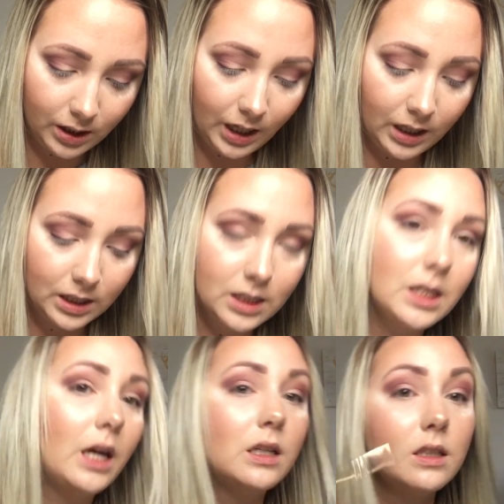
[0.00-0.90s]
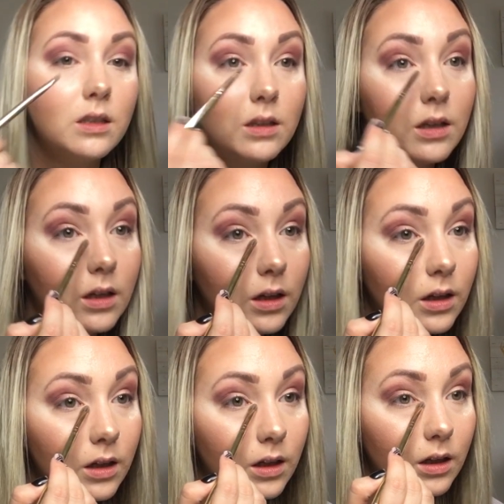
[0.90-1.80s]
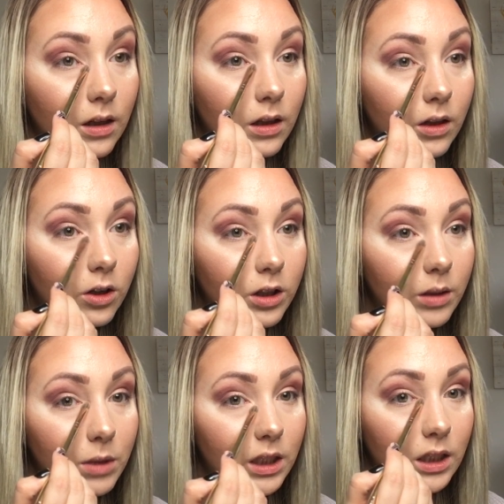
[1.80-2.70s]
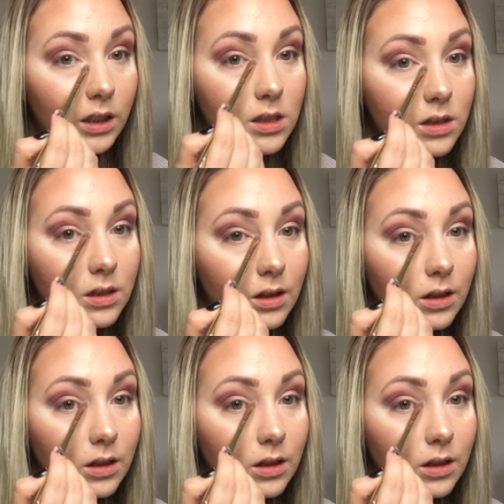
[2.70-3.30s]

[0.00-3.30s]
to kind of set the creaminess.